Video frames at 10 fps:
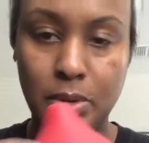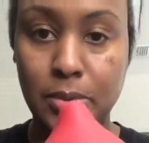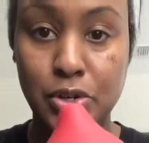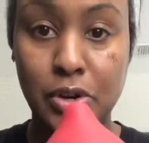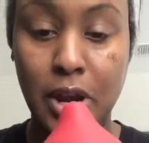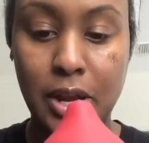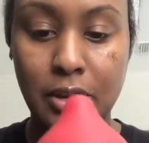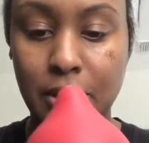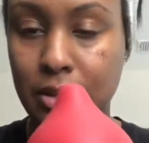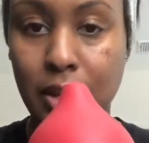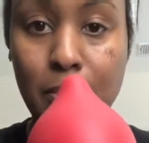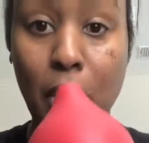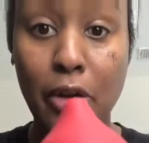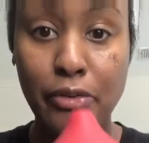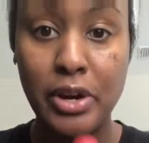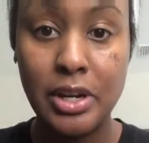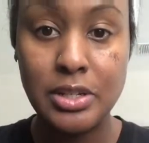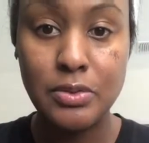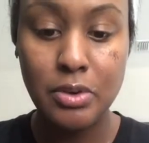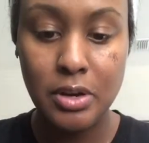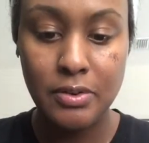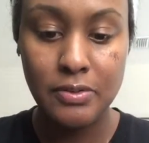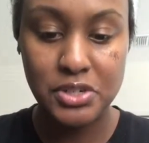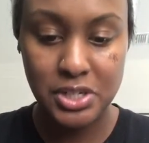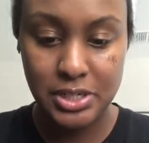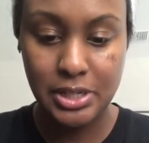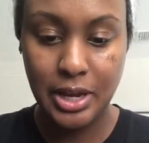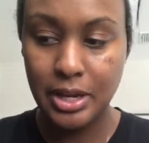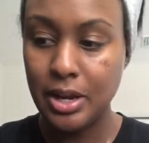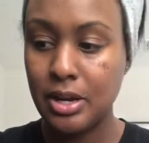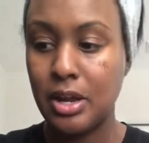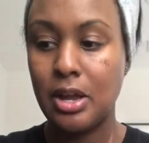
Maybe try it, keep offering it to her even if she doesn't like it.